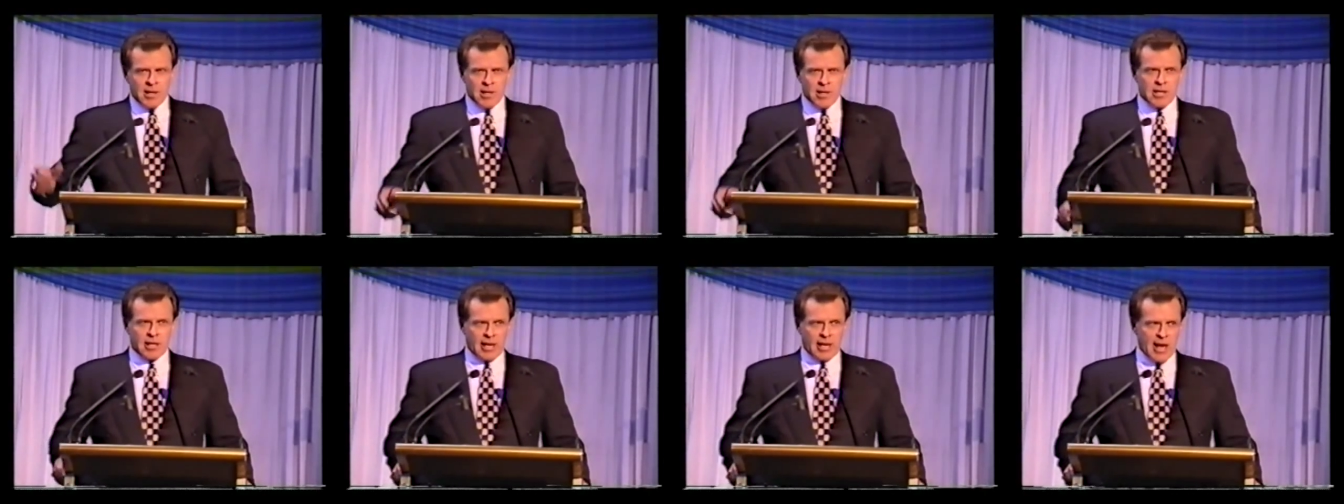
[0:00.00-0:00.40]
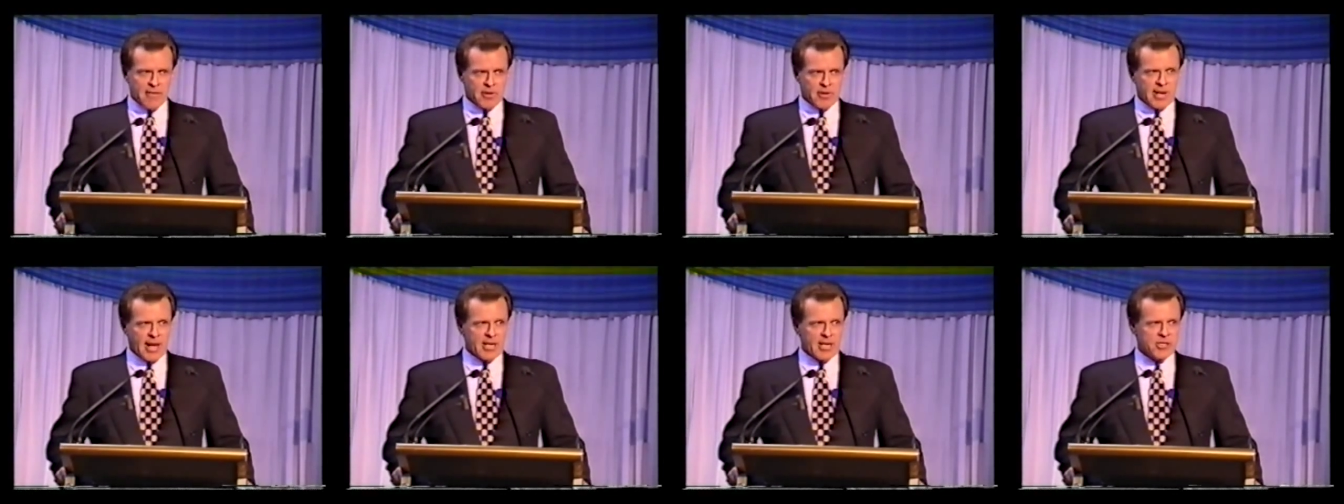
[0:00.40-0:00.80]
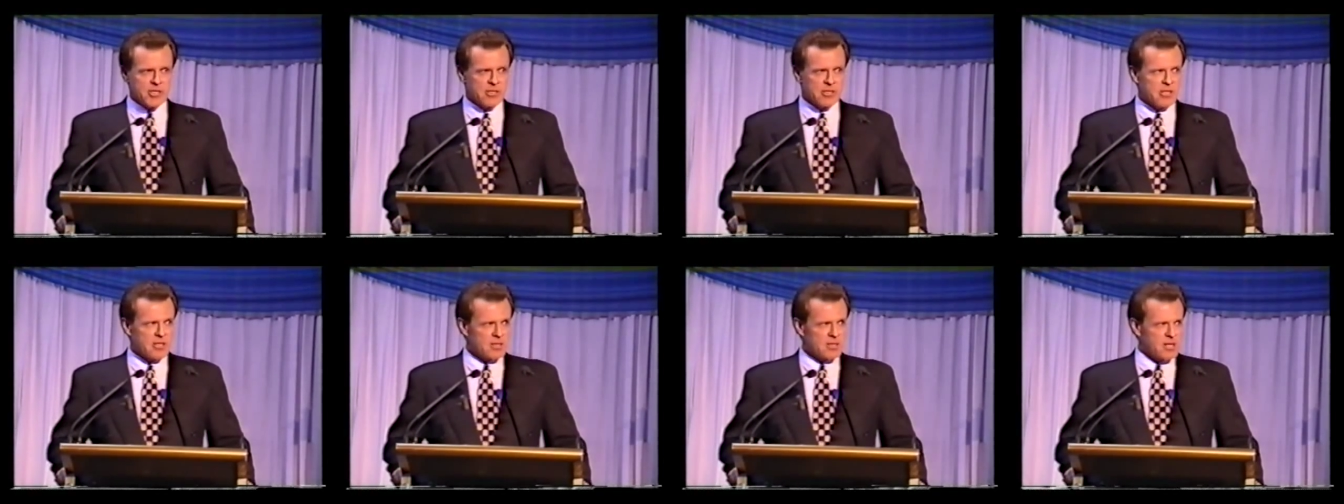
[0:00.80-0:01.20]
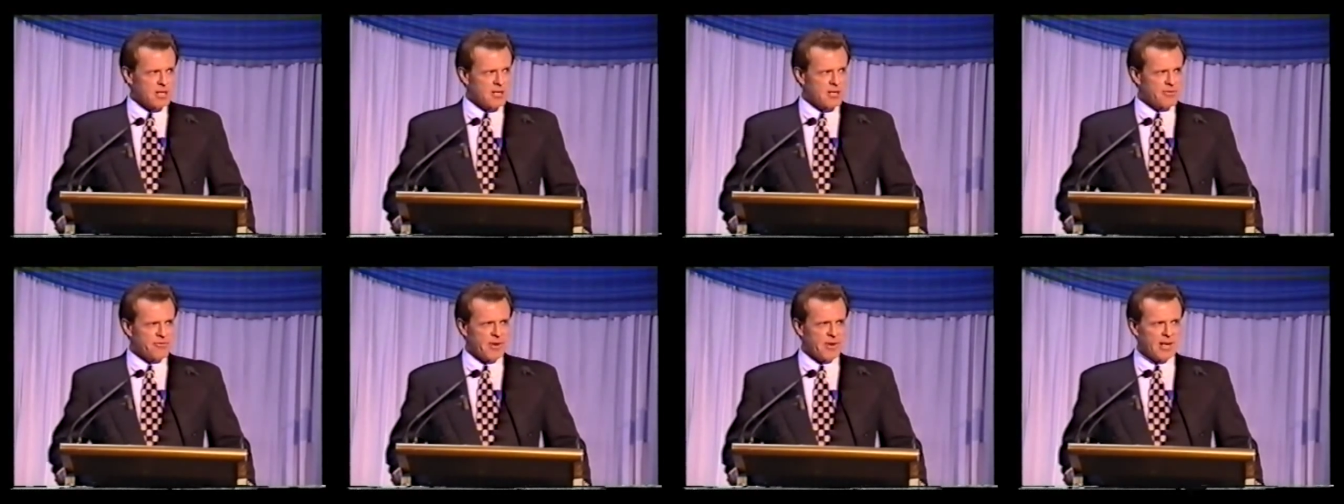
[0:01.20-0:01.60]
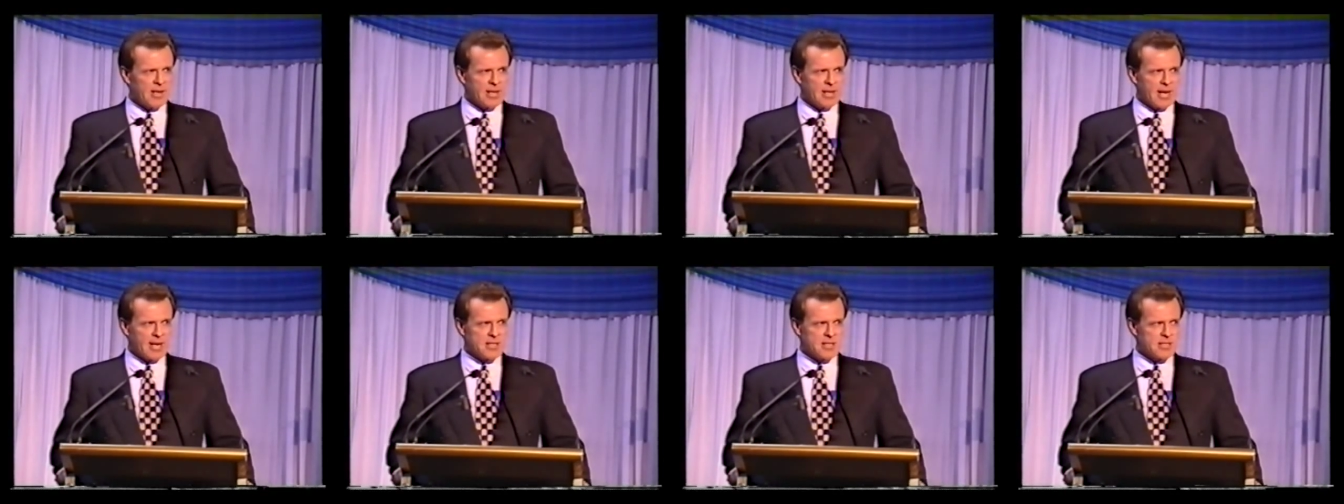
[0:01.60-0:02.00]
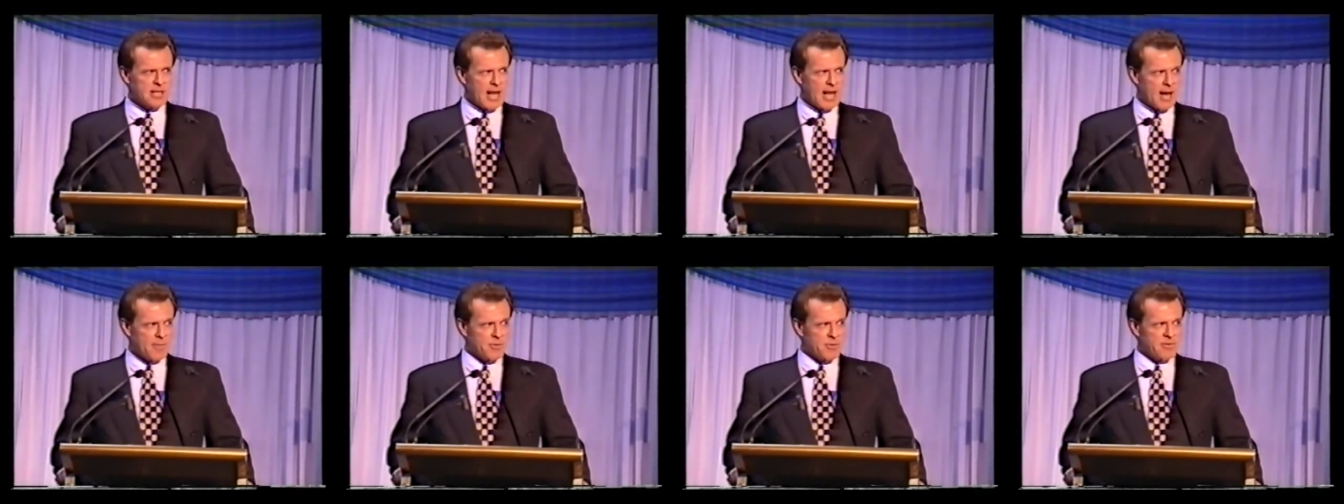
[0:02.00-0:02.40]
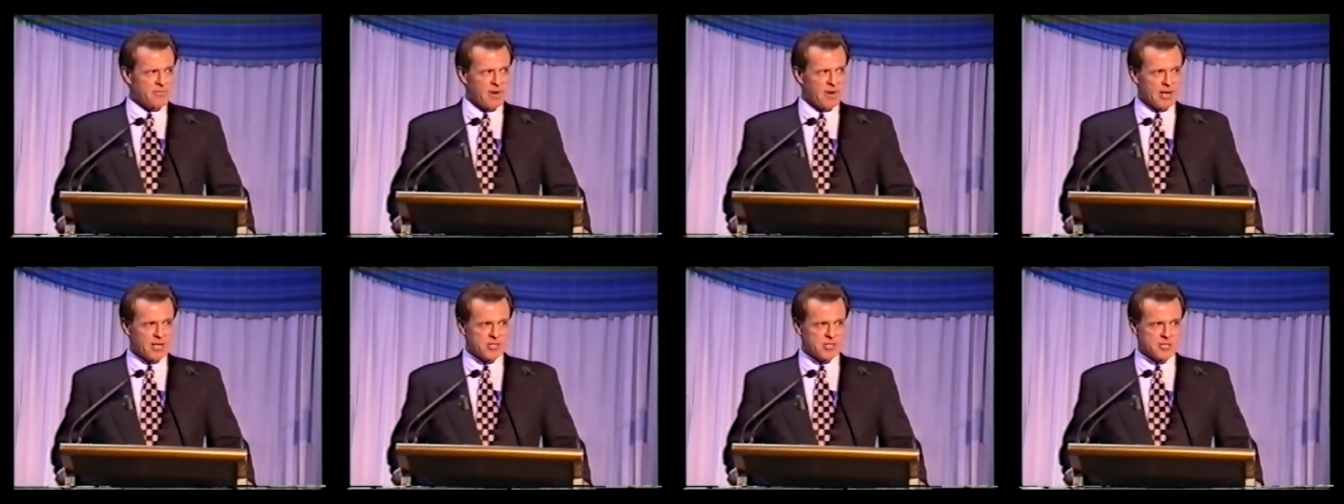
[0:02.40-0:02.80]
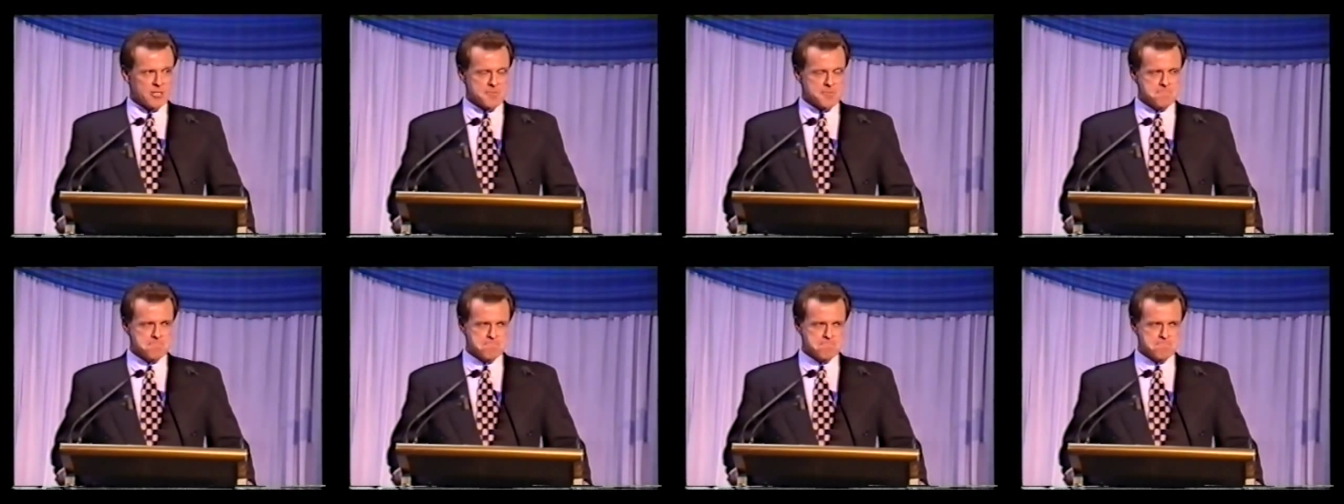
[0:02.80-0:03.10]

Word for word: you can have a nation that can defend against an armed invasion.